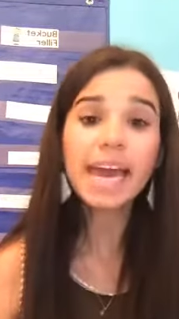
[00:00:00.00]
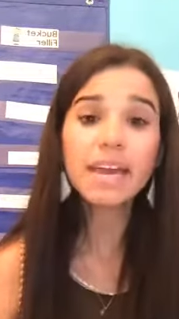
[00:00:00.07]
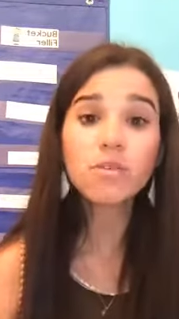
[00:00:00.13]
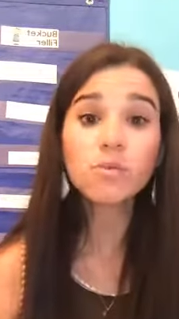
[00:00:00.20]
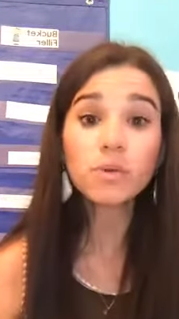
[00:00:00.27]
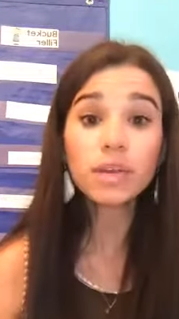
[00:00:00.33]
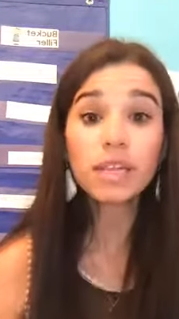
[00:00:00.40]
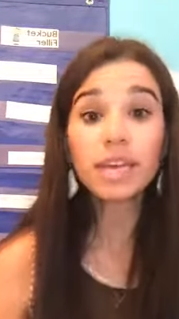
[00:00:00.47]

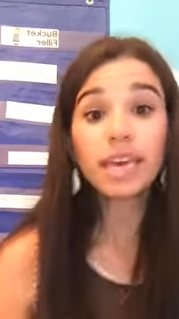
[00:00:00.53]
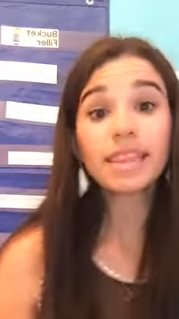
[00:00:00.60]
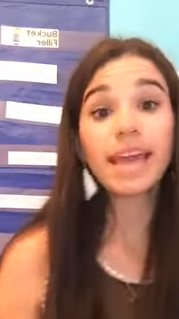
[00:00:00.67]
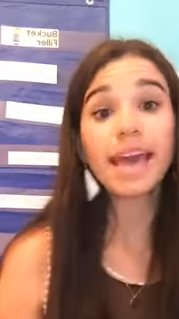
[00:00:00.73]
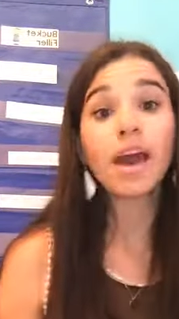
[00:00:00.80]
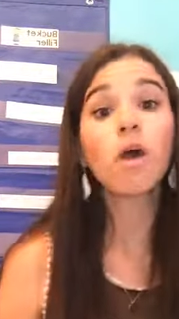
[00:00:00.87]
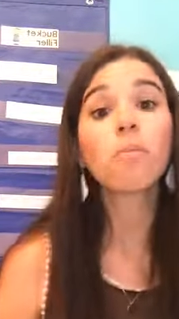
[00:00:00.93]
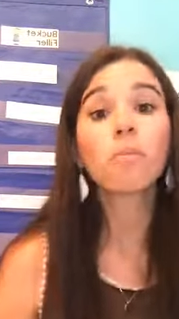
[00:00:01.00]
really, they
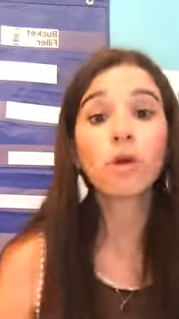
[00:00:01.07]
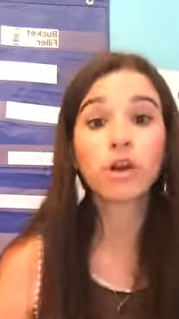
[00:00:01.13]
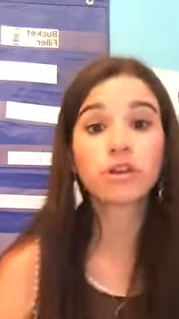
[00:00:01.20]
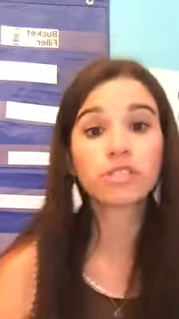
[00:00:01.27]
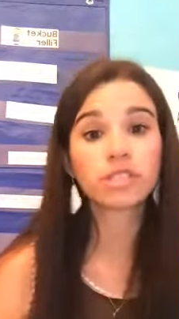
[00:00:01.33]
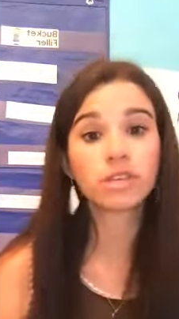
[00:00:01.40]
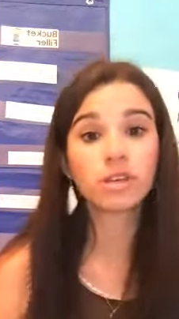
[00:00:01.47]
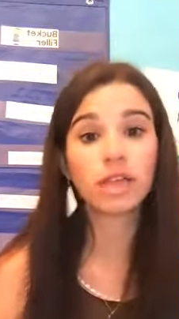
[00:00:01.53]
help
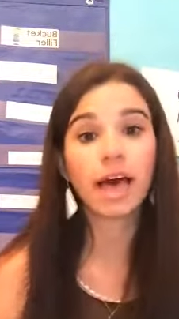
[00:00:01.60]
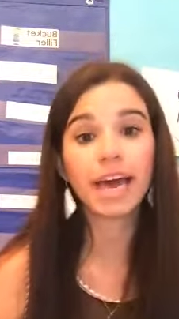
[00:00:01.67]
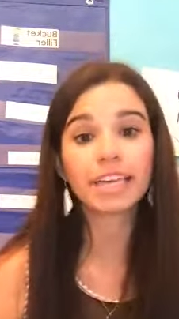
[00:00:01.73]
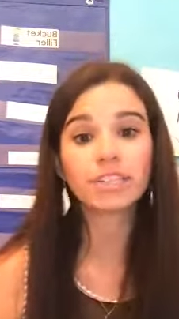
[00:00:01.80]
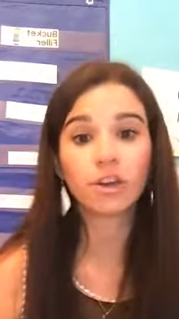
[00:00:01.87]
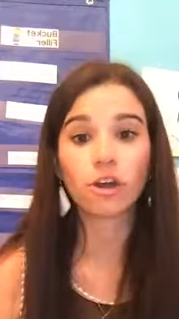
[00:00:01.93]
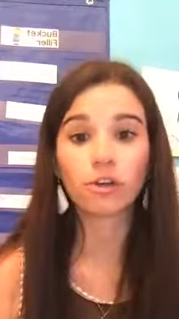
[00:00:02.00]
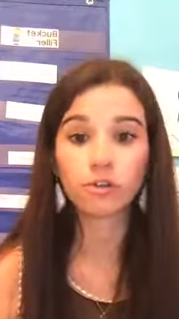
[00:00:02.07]

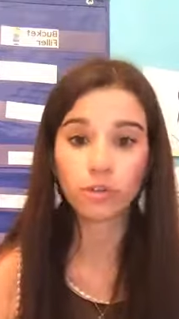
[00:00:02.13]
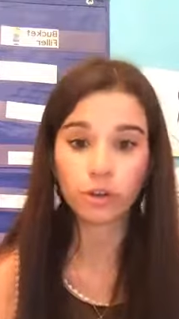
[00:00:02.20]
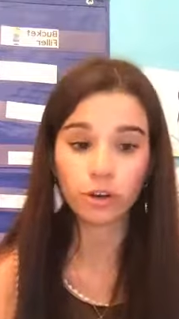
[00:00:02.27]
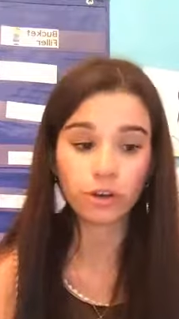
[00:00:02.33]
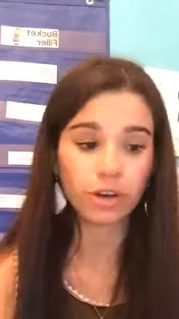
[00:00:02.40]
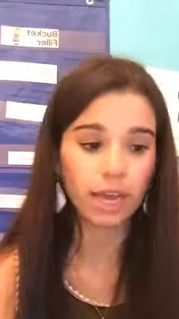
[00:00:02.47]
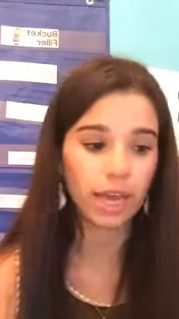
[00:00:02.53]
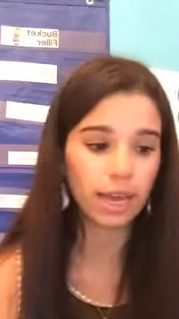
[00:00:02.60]
personalize our
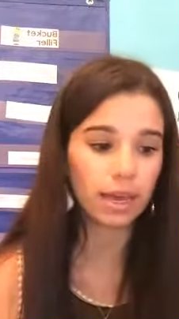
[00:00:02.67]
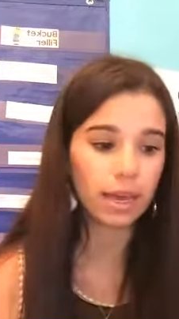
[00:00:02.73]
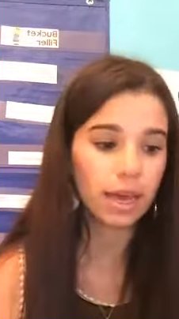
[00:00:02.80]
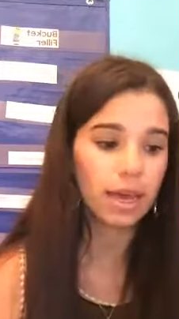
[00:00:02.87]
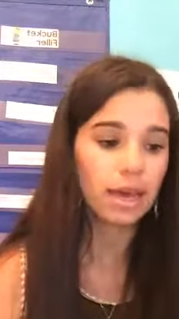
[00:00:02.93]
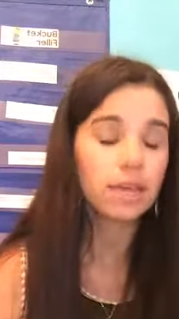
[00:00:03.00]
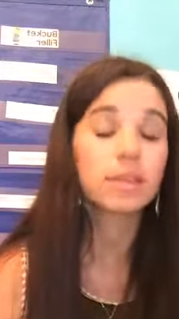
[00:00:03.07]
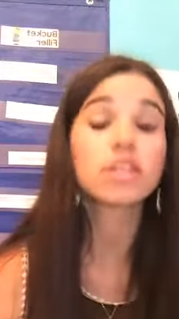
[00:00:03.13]
learning,
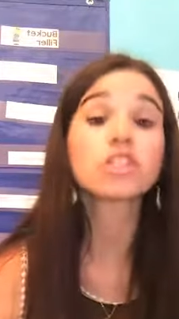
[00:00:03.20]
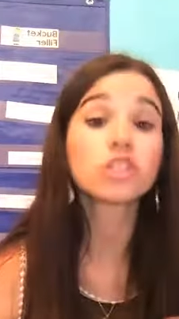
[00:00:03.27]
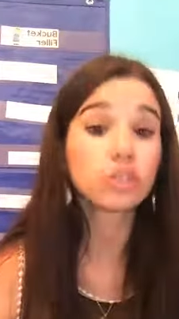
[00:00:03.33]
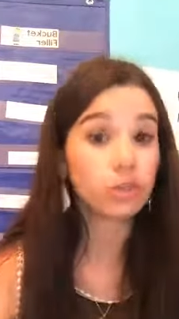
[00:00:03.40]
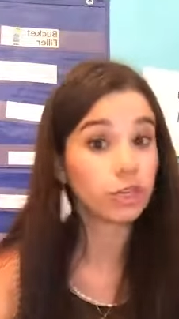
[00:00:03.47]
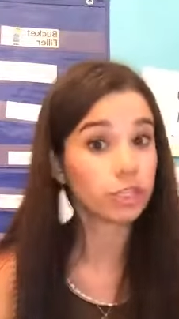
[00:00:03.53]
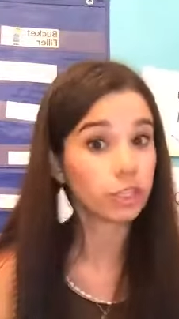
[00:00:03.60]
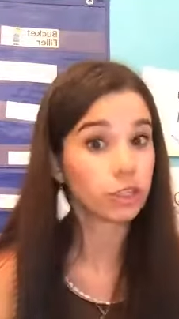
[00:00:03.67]
the
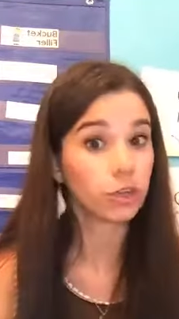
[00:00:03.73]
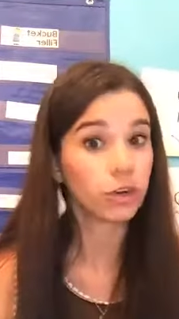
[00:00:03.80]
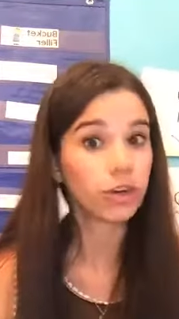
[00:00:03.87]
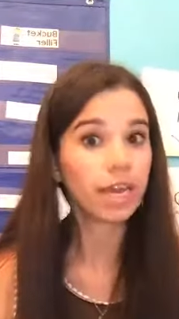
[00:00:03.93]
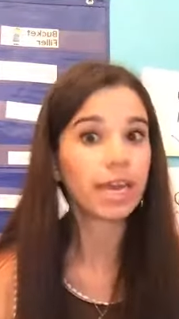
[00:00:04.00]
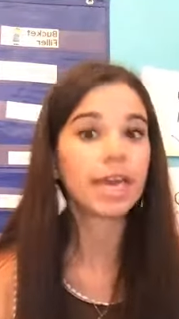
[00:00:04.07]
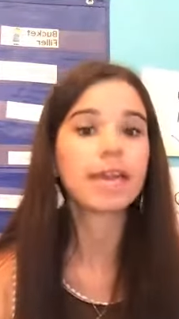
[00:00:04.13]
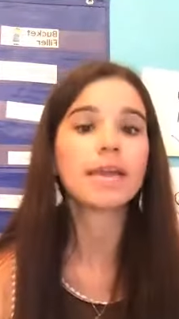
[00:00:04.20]
students'
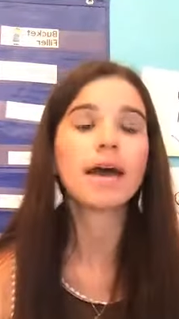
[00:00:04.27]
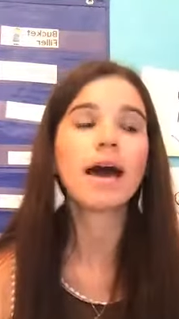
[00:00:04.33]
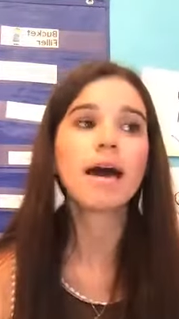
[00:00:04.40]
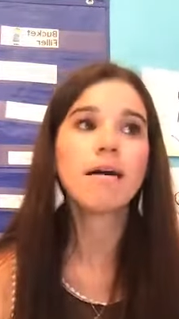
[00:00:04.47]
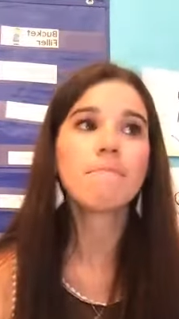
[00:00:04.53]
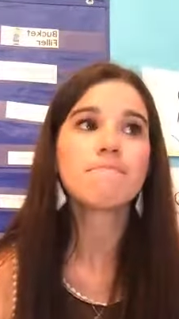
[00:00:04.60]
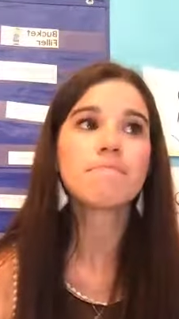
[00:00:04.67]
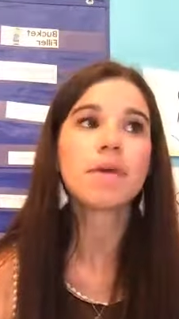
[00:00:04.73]
learning. It
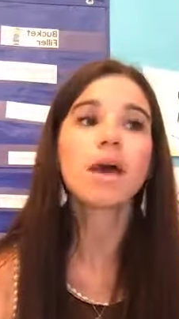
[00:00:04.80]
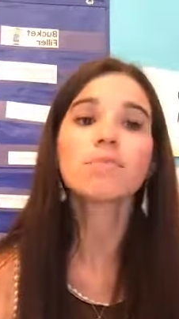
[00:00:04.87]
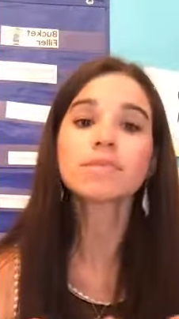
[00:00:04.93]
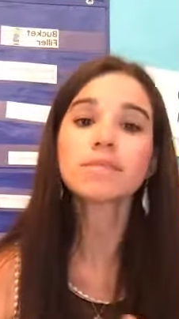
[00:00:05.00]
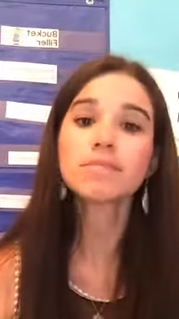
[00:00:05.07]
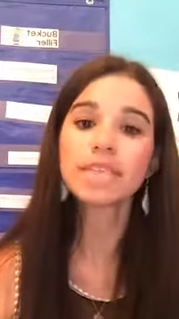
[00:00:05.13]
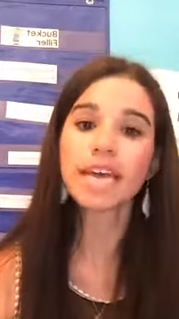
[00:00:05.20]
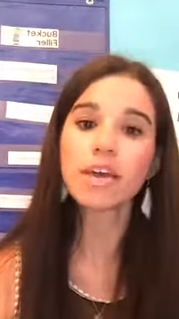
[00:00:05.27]
helps
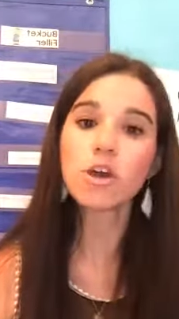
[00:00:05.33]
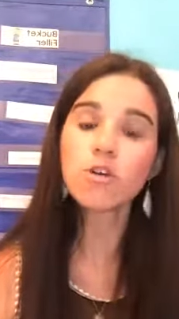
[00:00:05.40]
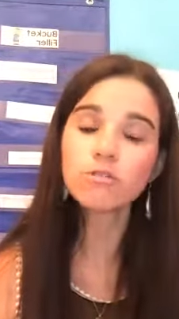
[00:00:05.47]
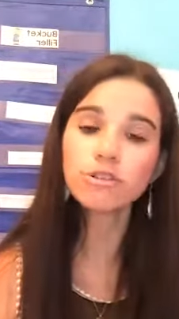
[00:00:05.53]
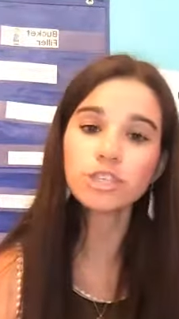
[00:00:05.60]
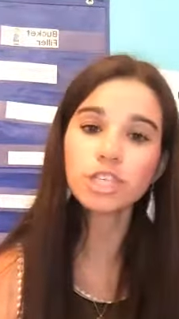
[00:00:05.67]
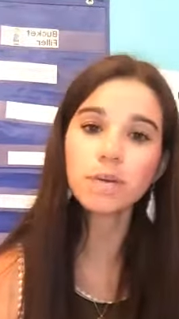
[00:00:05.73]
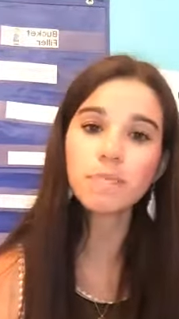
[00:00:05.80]
them take
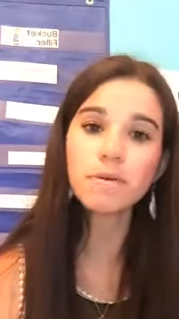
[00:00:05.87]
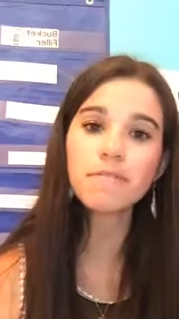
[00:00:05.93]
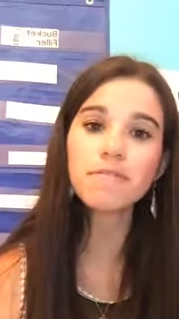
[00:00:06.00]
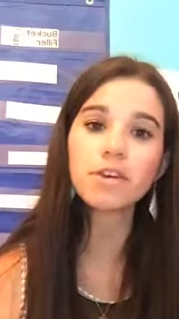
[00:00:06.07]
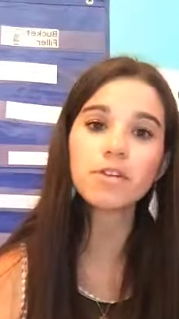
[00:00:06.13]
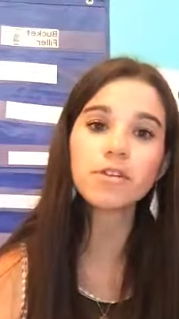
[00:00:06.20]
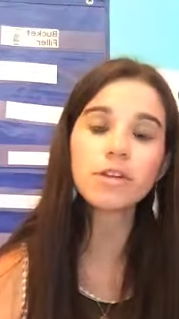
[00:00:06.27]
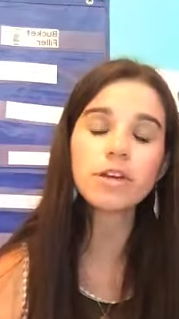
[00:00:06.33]
ownership of
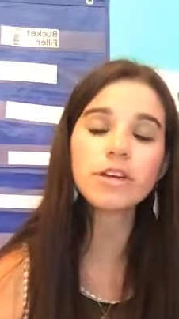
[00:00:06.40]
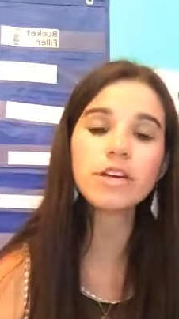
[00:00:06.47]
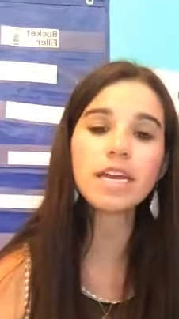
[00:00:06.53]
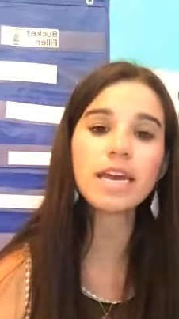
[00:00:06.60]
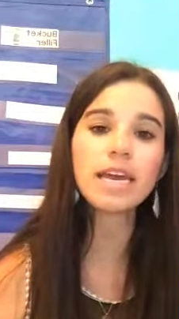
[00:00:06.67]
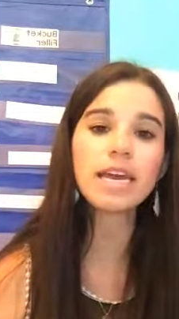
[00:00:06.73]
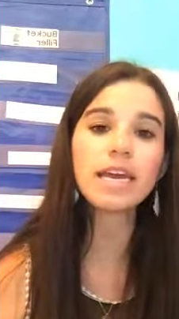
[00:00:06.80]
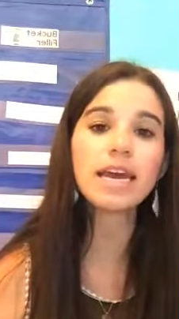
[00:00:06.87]
their
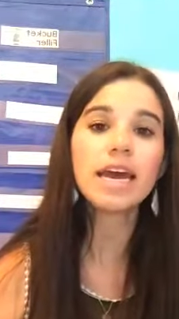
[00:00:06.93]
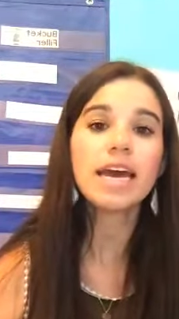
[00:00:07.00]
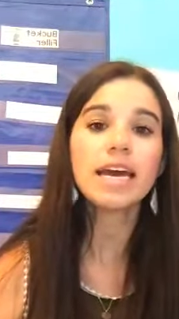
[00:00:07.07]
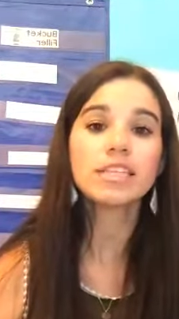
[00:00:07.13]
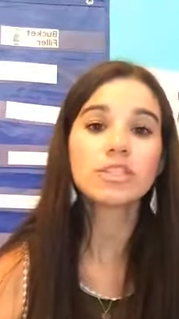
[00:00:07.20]
learning, and